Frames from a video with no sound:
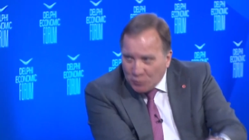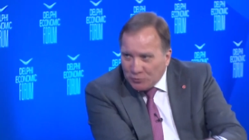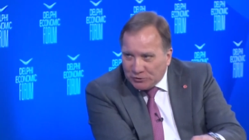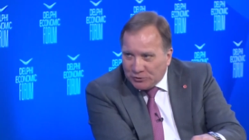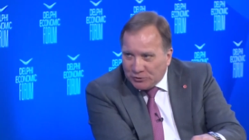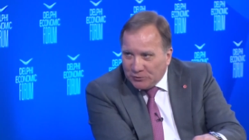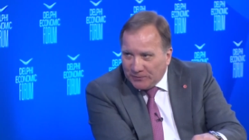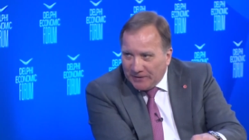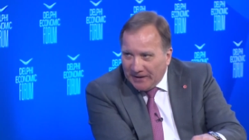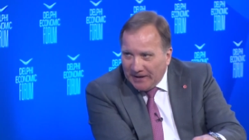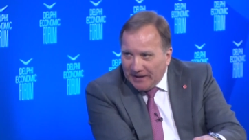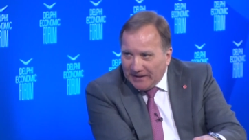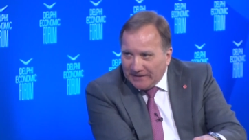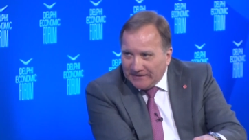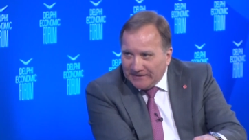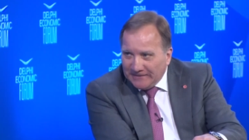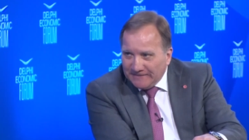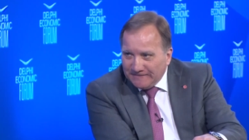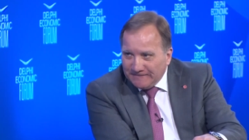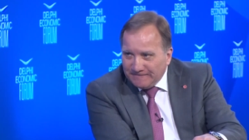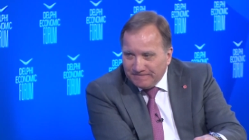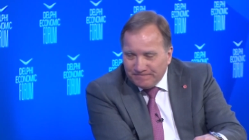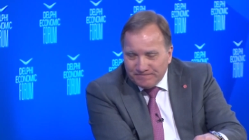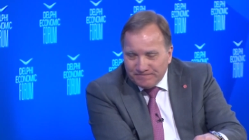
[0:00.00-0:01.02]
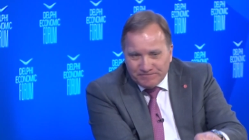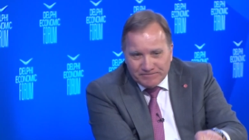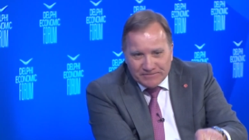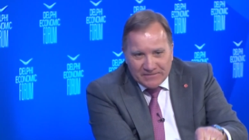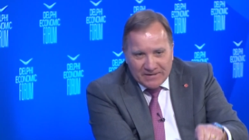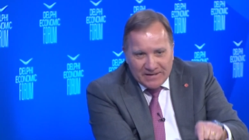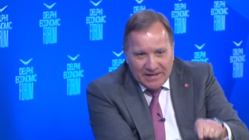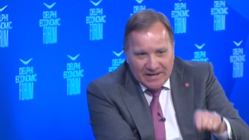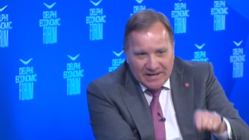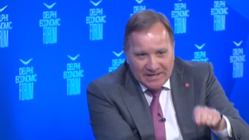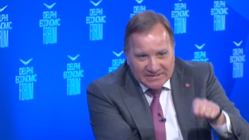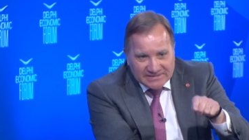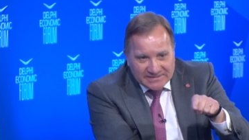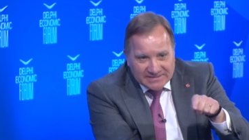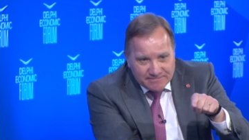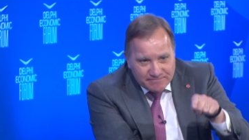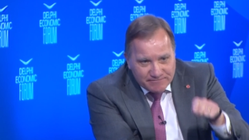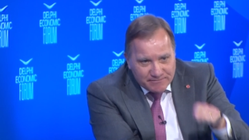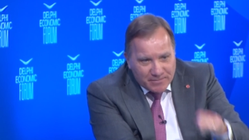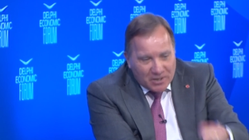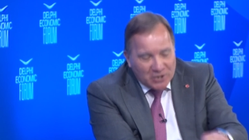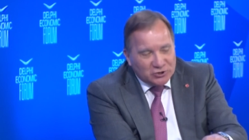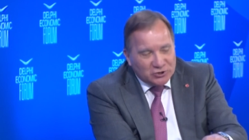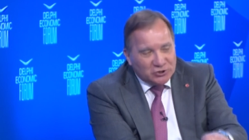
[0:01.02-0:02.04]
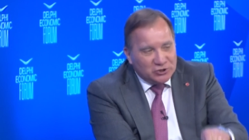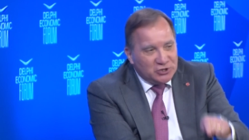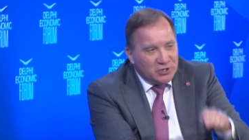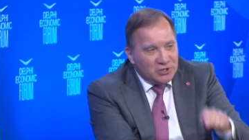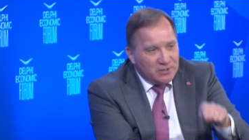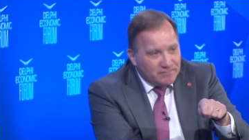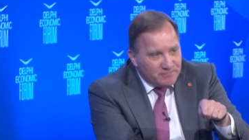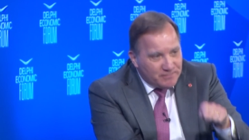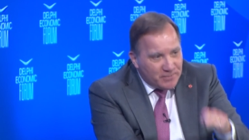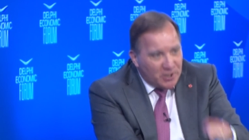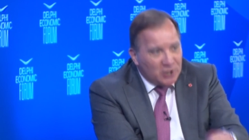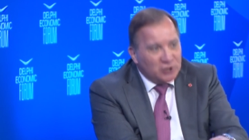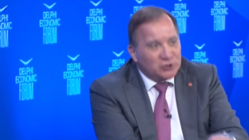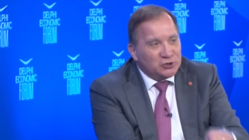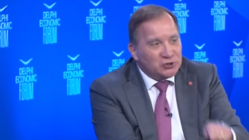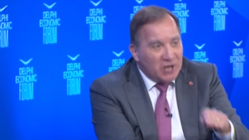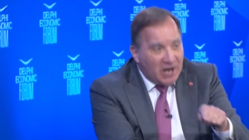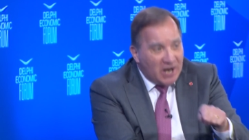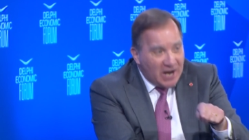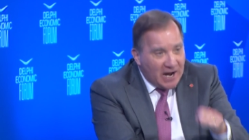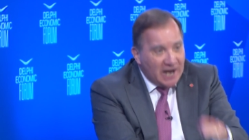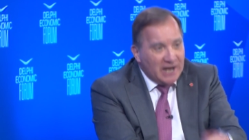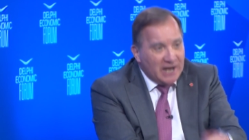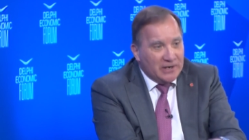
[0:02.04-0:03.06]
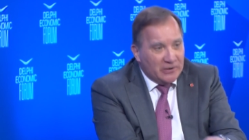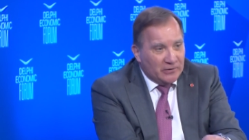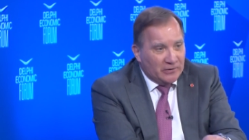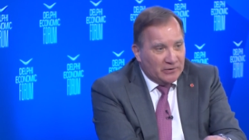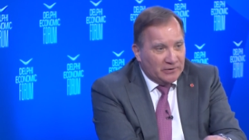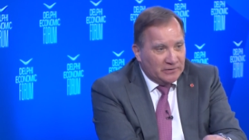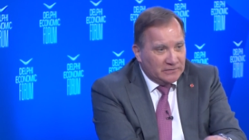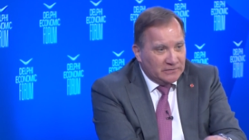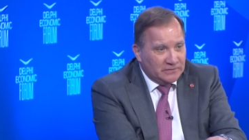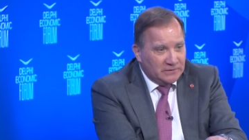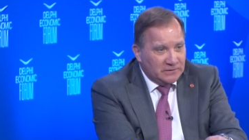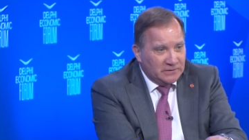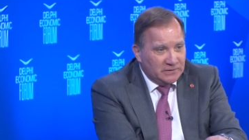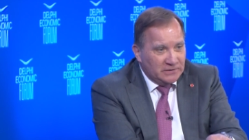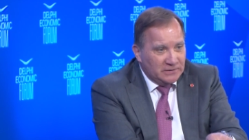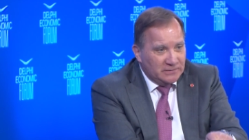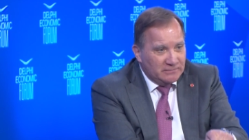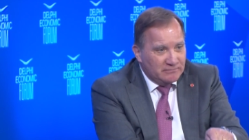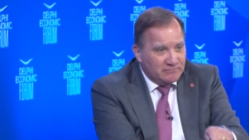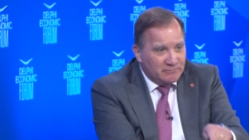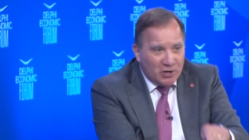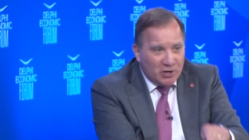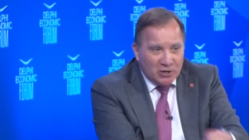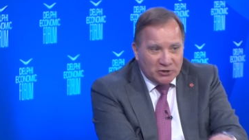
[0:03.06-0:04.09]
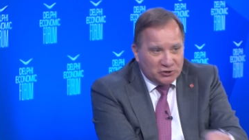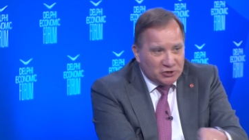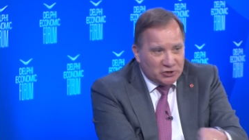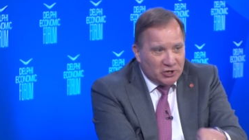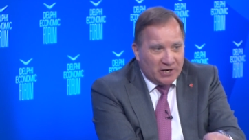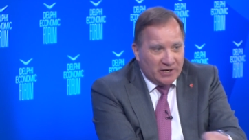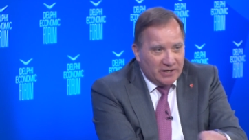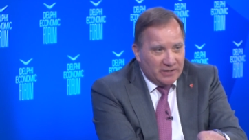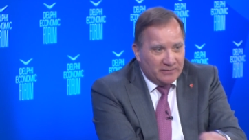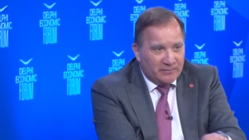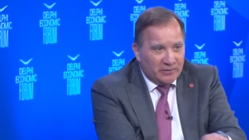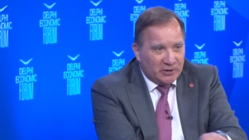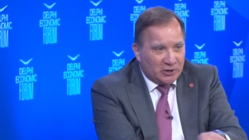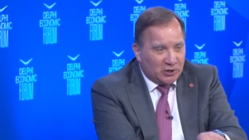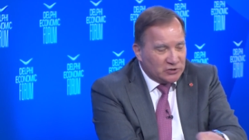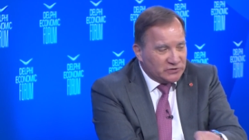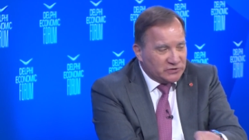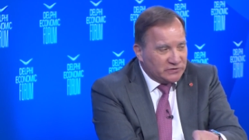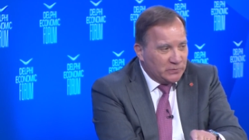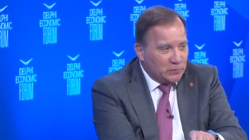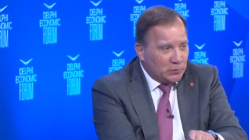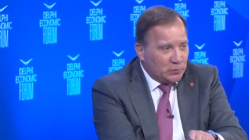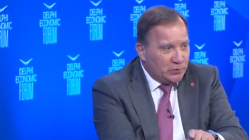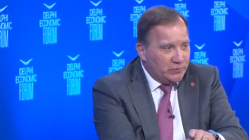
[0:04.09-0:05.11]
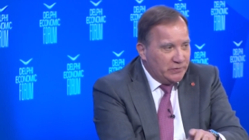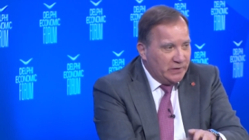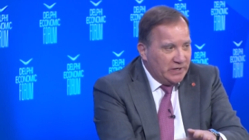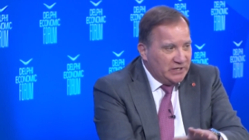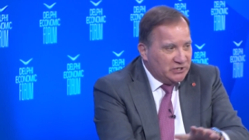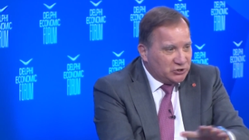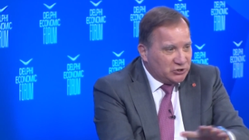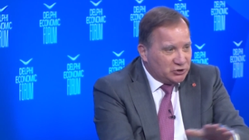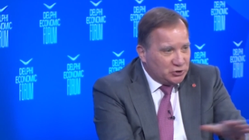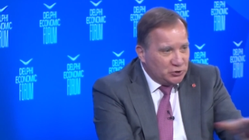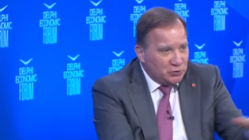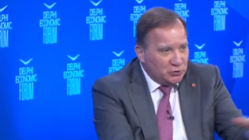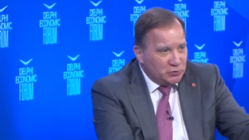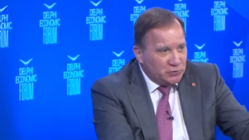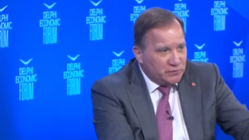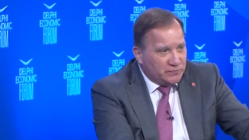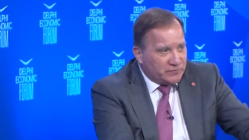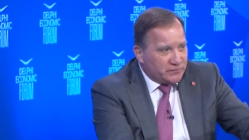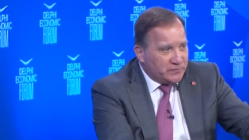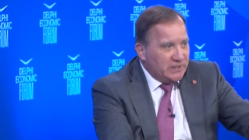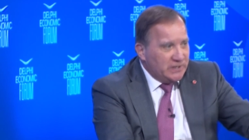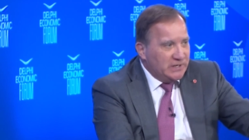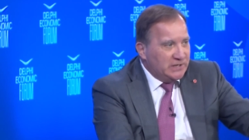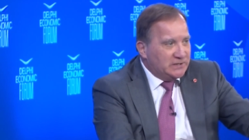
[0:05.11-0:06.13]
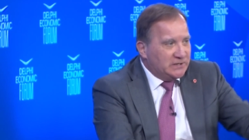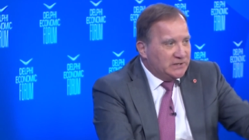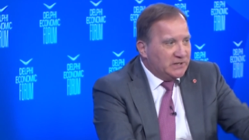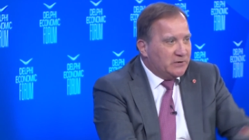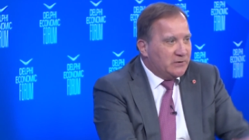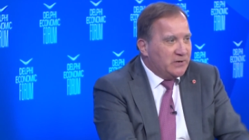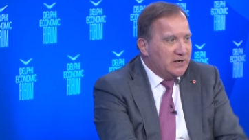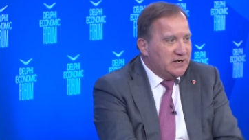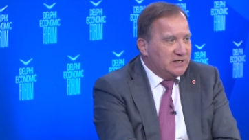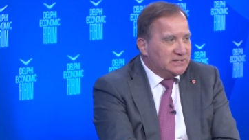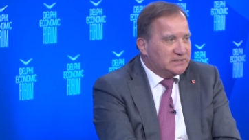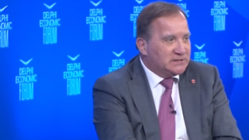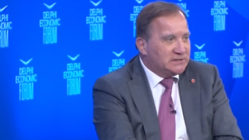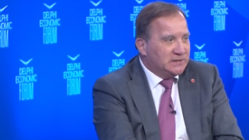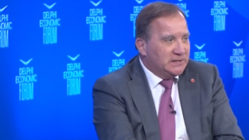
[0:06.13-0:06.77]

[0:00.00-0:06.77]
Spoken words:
do that, it's much, much higher. Much higher. Because if we reach 2-3 degrees